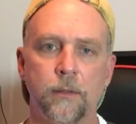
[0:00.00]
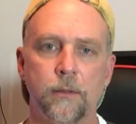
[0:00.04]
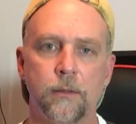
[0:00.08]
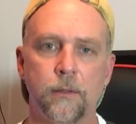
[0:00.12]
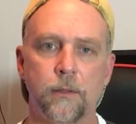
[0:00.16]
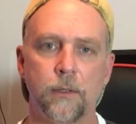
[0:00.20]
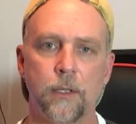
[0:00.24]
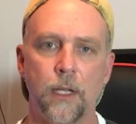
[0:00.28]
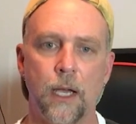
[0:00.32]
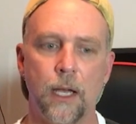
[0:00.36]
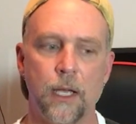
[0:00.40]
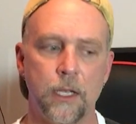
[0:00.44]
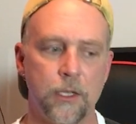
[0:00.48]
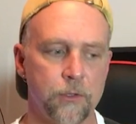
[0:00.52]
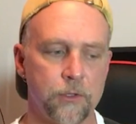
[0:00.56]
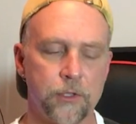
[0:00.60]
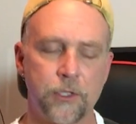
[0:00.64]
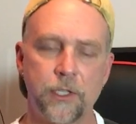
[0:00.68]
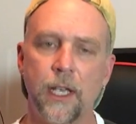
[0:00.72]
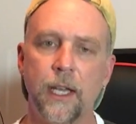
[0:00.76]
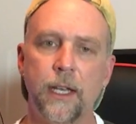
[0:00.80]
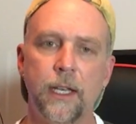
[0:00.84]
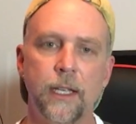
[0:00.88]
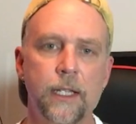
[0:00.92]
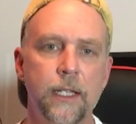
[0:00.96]
your
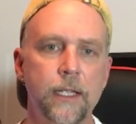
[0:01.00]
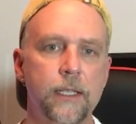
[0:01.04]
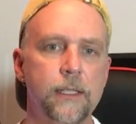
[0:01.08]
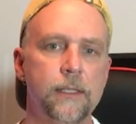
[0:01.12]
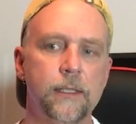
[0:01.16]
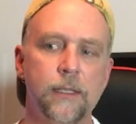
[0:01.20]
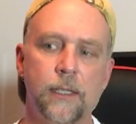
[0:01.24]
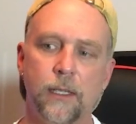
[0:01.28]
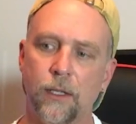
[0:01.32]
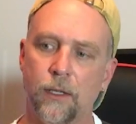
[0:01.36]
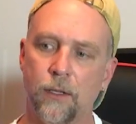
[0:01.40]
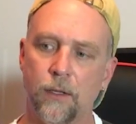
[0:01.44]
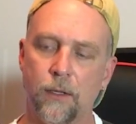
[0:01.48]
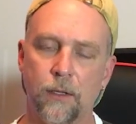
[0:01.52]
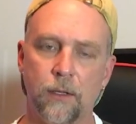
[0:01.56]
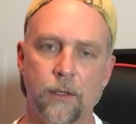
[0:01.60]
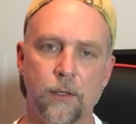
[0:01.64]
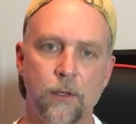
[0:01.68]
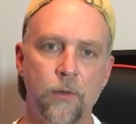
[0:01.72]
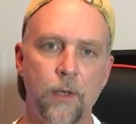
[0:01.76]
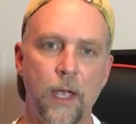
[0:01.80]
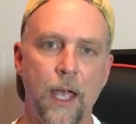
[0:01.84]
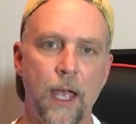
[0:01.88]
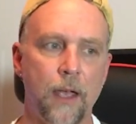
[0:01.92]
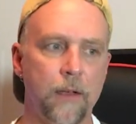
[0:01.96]
set ends,
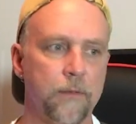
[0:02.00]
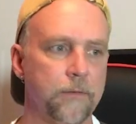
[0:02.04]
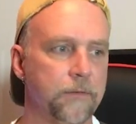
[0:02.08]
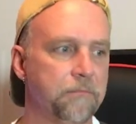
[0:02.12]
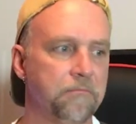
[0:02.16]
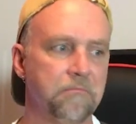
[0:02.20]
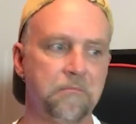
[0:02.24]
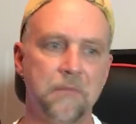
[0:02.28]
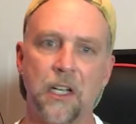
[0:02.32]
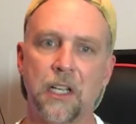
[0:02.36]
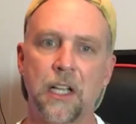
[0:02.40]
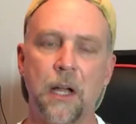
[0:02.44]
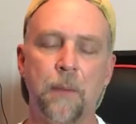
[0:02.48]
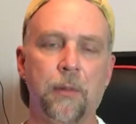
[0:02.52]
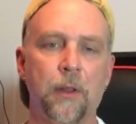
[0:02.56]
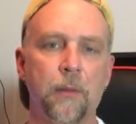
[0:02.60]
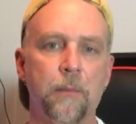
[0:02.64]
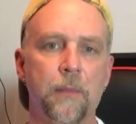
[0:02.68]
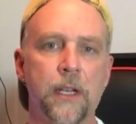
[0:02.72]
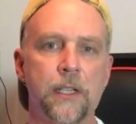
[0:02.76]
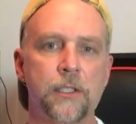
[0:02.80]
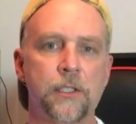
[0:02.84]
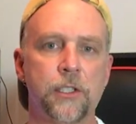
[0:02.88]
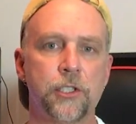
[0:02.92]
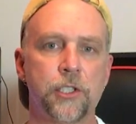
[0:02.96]
you have a couple of
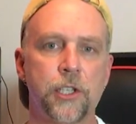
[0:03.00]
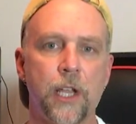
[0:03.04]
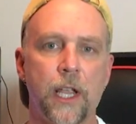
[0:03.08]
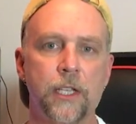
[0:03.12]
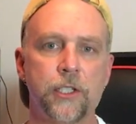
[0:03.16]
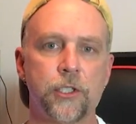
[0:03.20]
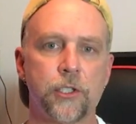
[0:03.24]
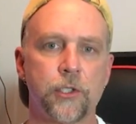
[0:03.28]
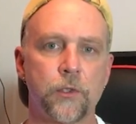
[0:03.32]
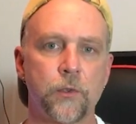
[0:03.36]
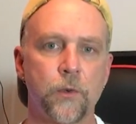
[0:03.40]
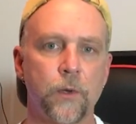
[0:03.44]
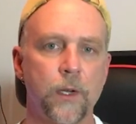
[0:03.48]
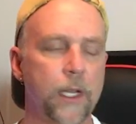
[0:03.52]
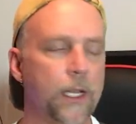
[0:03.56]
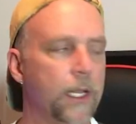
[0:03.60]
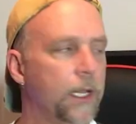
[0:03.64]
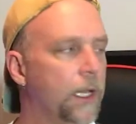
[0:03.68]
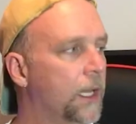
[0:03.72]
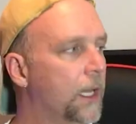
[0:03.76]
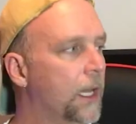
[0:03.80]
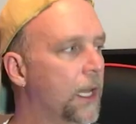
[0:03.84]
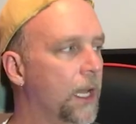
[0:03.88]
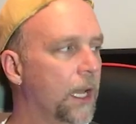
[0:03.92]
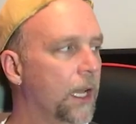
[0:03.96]
minutes to change a
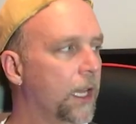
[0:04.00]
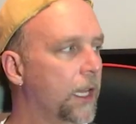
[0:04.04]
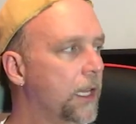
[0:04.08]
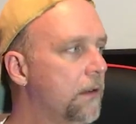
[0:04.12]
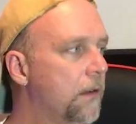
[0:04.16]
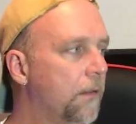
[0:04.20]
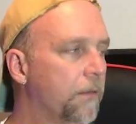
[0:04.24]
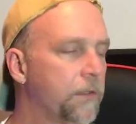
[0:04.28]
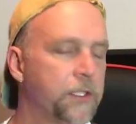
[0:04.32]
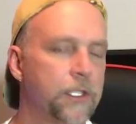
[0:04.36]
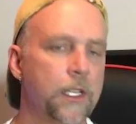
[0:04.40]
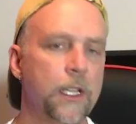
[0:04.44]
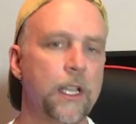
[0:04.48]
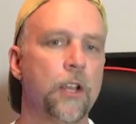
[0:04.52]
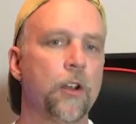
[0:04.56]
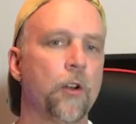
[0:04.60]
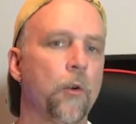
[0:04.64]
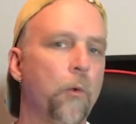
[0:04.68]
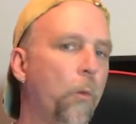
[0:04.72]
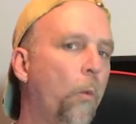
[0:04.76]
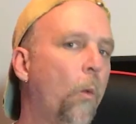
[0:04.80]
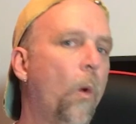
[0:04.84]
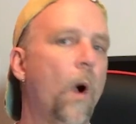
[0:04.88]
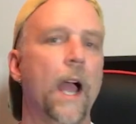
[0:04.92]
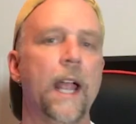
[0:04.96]
string. You don't have to sit here
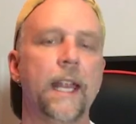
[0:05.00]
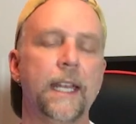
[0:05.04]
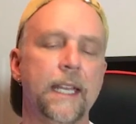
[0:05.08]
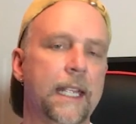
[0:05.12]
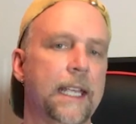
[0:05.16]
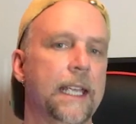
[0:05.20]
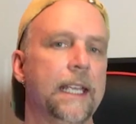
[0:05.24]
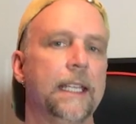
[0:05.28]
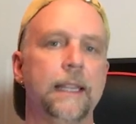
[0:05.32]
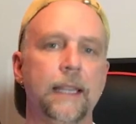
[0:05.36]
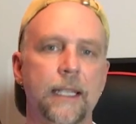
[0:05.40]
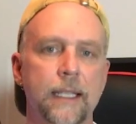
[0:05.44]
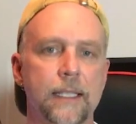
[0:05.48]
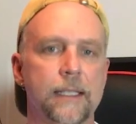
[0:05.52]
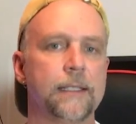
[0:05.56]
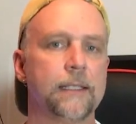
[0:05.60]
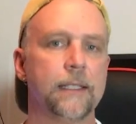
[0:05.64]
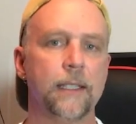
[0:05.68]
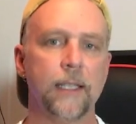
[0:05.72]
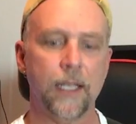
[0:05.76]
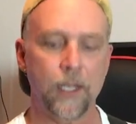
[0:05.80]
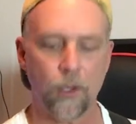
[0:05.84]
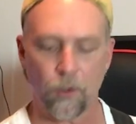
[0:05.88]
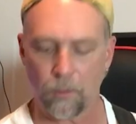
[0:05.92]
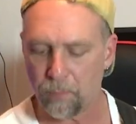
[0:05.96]
and wind
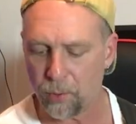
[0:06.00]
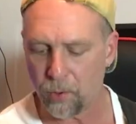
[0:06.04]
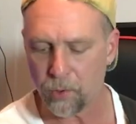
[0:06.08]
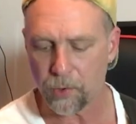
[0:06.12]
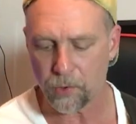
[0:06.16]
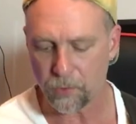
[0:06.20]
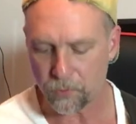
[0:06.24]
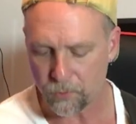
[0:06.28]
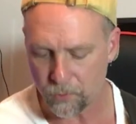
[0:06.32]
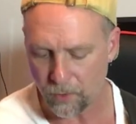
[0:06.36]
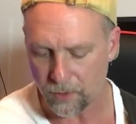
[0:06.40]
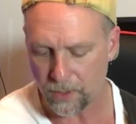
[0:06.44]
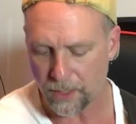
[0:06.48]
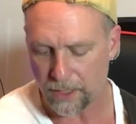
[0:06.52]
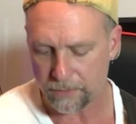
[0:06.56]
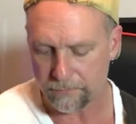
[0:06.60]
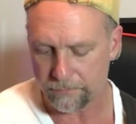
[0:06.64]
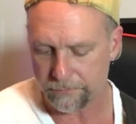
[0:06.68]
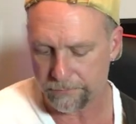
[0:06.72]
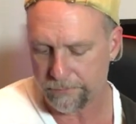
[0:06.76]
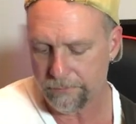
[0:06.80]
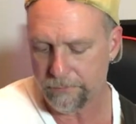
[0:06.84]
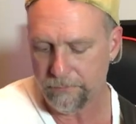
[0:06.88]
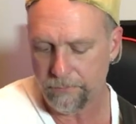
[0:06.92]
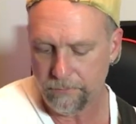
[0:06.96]
endlessly or pull your drill out
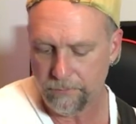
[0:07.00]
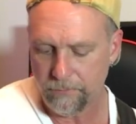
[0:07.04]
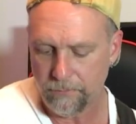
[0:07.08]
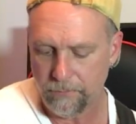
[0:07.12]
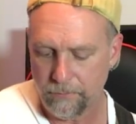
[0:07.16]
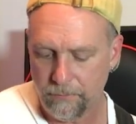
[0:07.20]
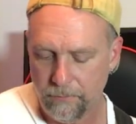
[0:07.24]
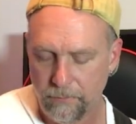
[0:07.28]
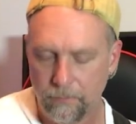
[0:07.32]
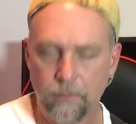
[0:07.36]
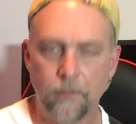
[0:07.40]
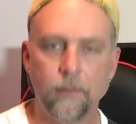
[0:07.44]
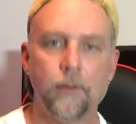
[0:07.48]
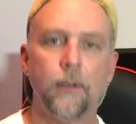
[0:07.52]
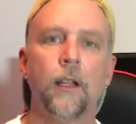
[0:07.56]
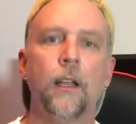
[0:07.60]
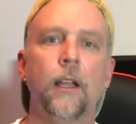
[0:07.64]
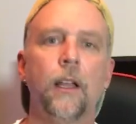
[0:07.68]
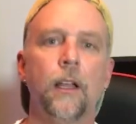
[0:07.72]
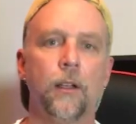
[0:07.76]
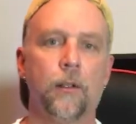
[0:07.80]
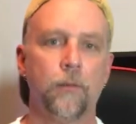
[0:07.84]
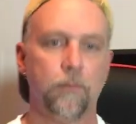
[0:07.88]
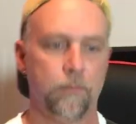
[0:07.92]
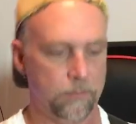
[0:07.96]
and
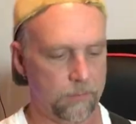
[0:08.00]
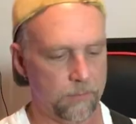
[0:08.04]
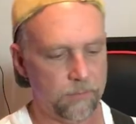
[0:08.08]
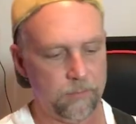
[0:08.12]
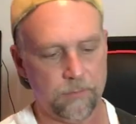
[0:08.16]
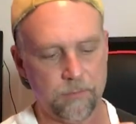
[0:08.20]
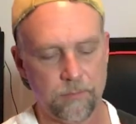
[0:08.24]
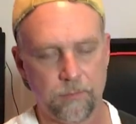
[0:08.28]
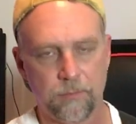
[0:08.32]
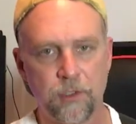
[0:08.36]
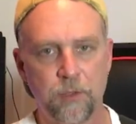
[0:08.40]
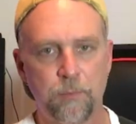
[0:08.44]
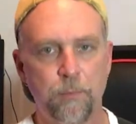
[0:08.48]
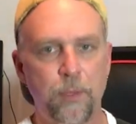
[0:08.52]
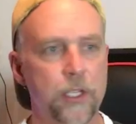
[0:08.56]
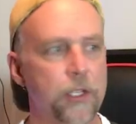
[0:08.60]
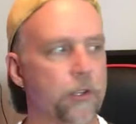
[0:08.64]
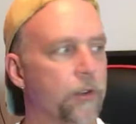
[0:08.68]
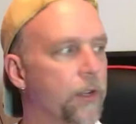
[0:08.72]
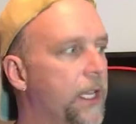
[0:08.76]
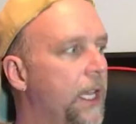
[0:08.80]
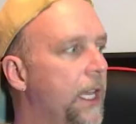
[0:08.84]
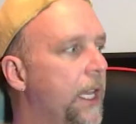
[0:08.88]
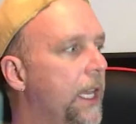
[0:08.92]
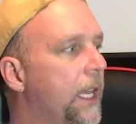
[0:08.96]
spin
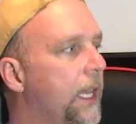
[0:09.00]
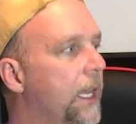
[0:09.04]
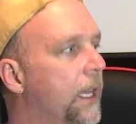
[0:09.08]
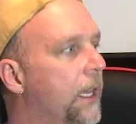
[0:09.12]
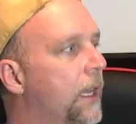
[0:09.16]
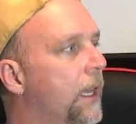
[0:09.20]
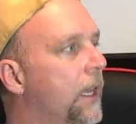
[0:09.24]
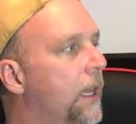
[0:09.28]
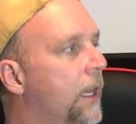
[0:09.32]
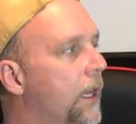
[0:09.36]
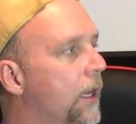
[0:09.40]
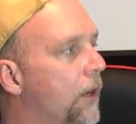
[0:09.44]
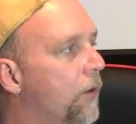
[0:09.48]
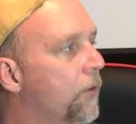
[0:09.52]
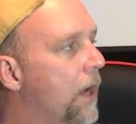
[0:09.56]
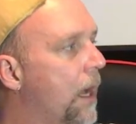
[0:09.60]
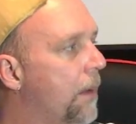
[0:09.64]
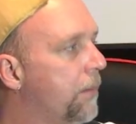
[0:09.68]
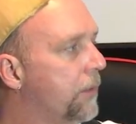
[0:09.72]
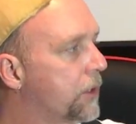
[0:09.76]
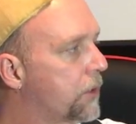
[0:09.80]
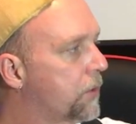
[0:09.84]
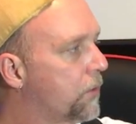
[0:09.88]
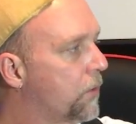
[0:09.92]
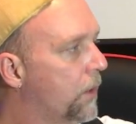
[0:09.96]
your key.
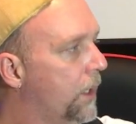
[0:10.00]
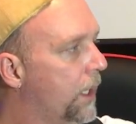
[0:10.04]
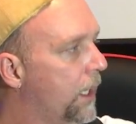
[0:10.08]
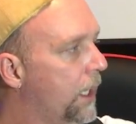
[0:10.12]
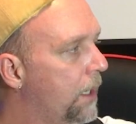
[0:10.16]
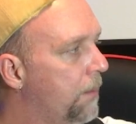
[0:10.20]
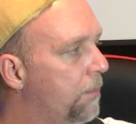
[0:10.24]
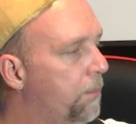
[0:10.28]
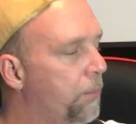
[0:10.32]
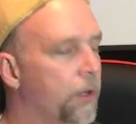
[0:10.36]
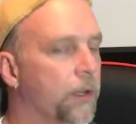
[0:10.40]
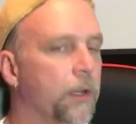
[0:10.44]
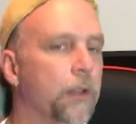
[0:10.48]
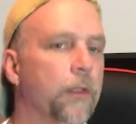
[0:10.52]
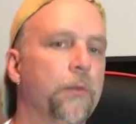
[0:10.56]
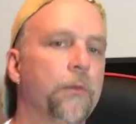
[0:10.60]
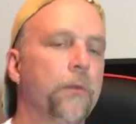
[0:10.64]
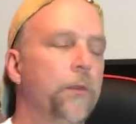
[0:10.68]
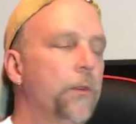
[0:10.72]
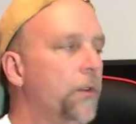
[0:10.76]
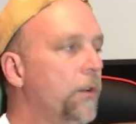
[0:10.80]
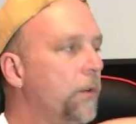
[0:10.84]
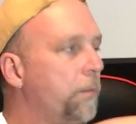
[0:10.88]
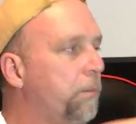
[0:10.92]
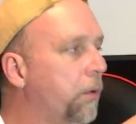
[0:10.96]
Grab the string, put it
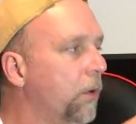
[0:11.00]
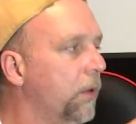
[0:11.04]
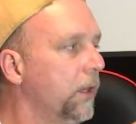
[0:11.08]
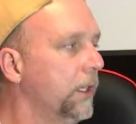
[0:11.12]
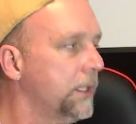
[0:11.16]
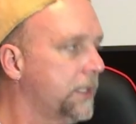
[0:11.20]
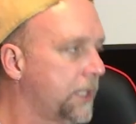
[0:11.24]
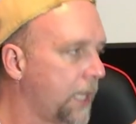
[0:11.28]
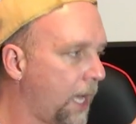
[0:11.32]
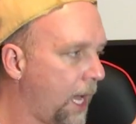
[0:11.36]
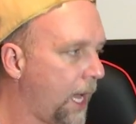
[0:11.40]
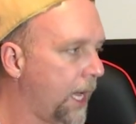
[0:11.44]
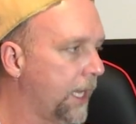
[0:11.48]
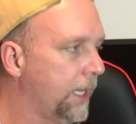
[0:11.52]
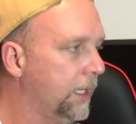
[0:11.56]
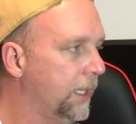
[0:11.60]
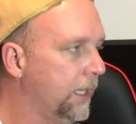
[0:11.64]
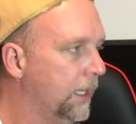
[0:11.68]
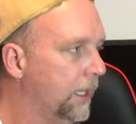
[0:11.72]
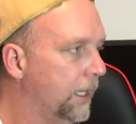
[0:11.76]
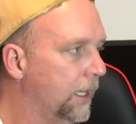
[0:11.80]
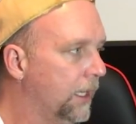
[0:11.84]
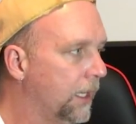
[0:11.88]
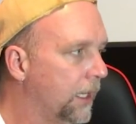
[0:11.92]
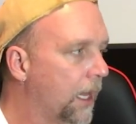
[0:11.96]
through, pull it tight,
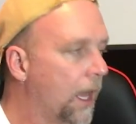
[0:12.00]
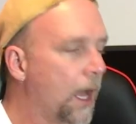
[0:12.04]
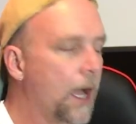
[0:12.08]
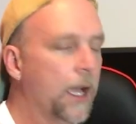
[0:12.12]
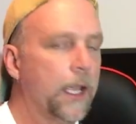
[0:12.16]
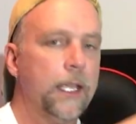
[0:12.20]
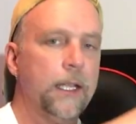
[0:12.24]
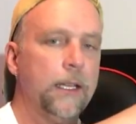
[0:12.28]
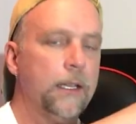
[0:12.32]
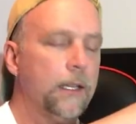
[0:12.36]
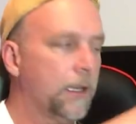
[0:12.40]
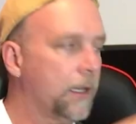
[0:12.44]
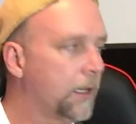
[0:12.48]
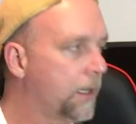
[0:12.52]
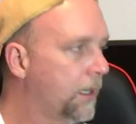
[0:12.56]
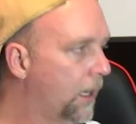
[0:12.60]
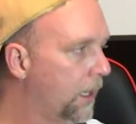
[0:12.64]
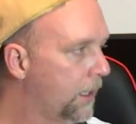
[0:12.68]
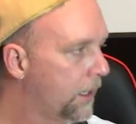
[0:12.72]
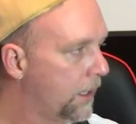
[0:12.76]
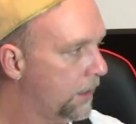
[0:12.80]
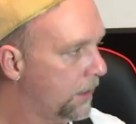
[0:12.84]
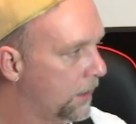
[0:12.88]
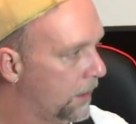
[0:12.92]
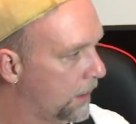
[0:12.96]
lock it,
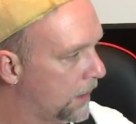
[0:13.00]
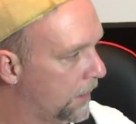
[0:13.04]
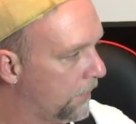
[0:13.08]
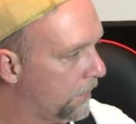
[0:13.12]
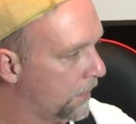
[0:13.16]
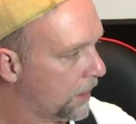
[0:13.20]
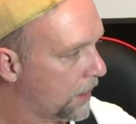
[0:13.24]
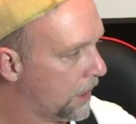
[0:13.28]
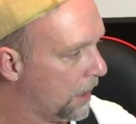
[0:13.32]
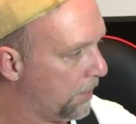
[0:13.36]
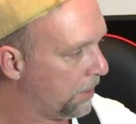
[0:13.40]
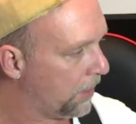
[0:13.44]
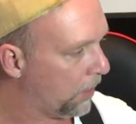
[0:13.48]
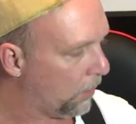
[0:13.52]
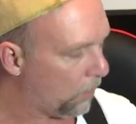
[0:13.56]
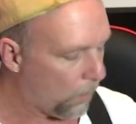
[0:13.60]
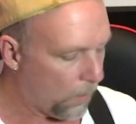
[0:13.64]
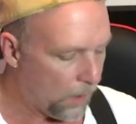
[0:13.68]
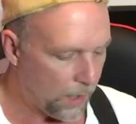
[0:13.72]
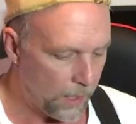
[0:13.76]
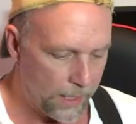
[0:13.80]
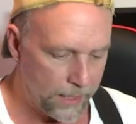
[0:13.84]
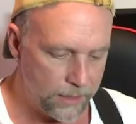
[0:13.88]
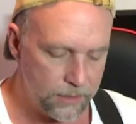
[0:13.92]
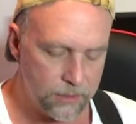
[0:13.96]
cut it, give it a couple of
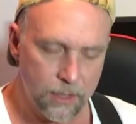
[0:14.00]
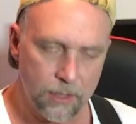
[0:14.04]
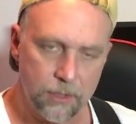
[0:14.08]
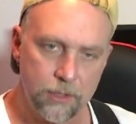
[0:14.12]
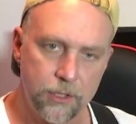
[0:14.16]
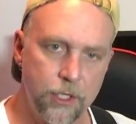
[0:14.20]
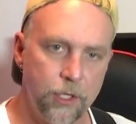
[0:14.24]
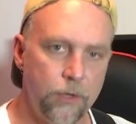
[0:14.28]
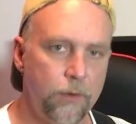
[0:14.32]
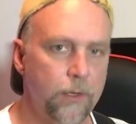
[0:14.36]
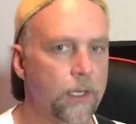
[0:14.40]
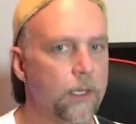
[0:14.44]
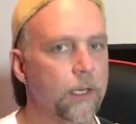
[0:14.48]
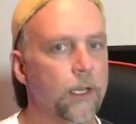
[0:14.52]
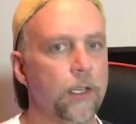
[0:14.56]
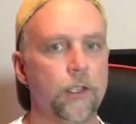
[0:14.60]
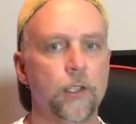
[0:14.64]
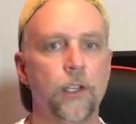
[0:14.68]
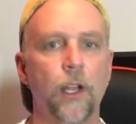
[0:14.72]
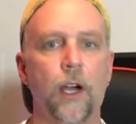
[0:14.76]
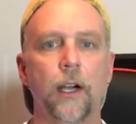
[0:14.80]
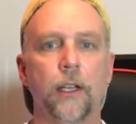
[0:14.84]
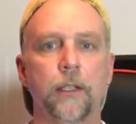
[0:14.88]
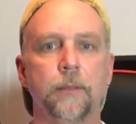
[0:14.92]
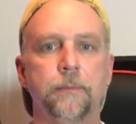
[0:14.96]
winds, tune it,
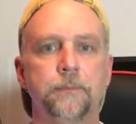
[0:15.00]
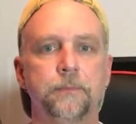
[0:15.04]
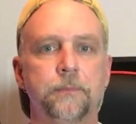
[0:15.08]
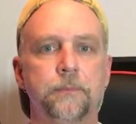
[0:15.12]
done.